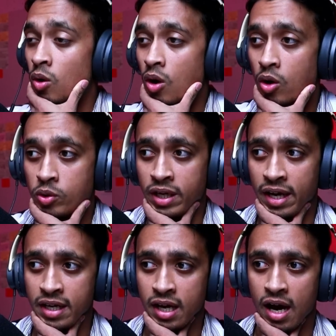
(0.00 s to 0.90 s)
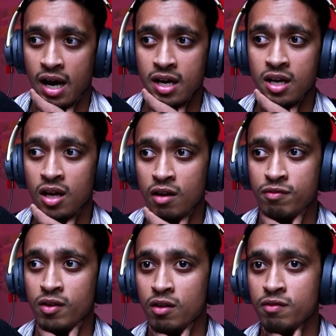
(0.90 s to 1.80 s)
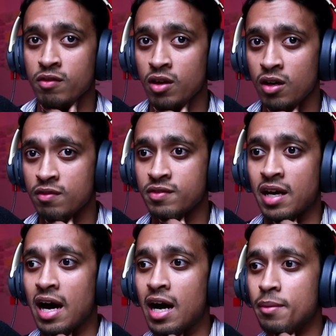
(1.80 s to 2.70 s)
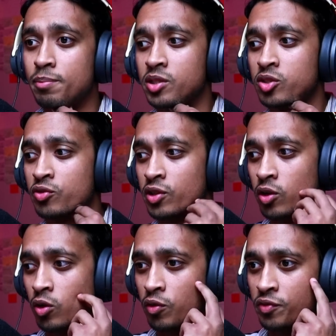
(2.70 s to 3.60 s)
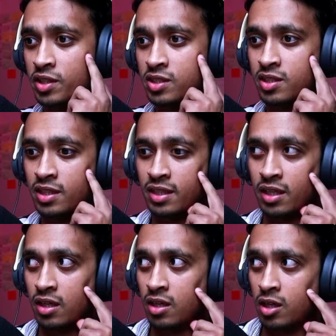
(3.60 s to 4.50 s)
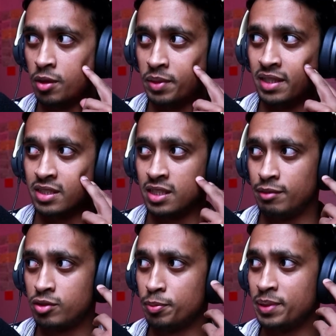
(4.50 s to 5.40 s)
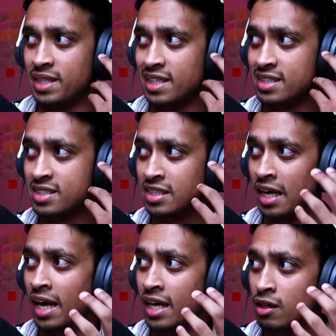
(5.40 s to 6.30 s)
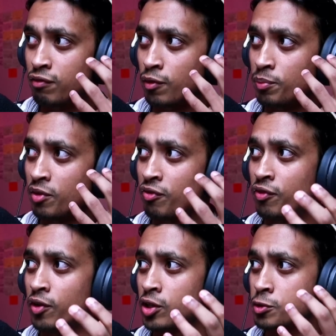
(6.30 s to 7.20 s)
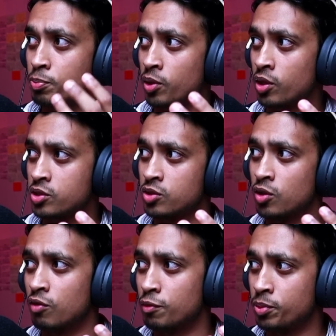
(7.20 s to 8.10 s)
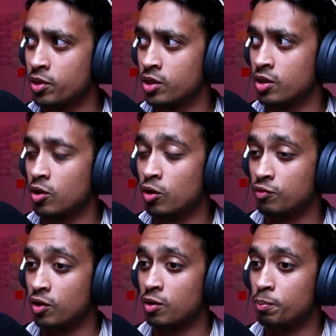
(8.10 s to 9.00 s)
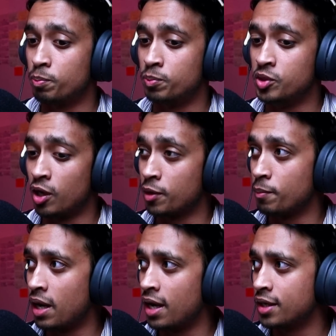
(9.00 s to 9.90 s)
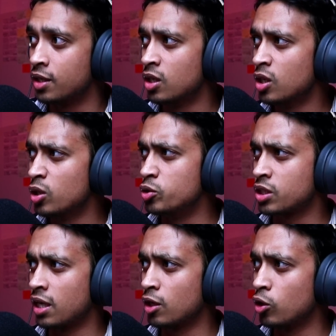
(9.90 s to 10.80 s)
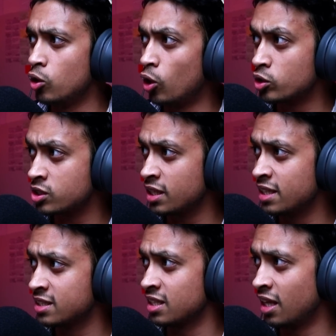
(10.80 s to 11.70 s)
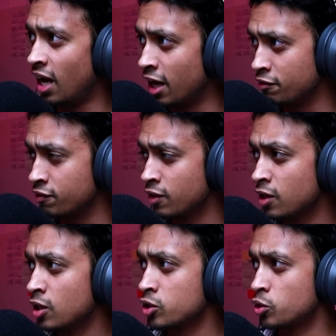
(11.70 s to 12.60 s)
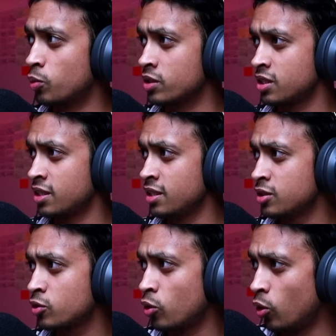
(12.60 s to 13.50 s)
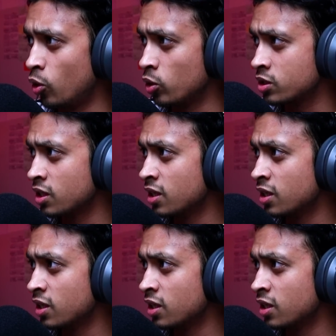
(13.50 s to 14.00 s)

Okay, I love, love, love the atmosphere of this thing. Um, it seems to be a tale from the first person of a per- of a young man who's kind of lost his life to what he's called